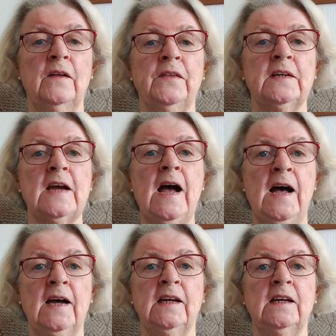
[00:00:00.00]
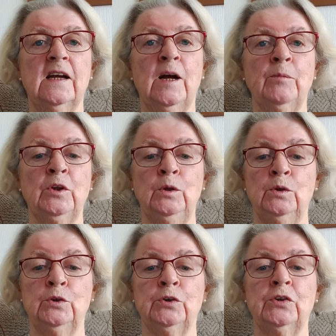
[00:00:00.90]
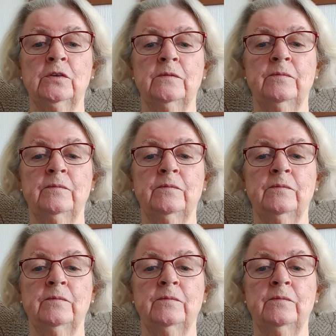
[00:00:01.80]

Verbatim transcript: that I am the Lord.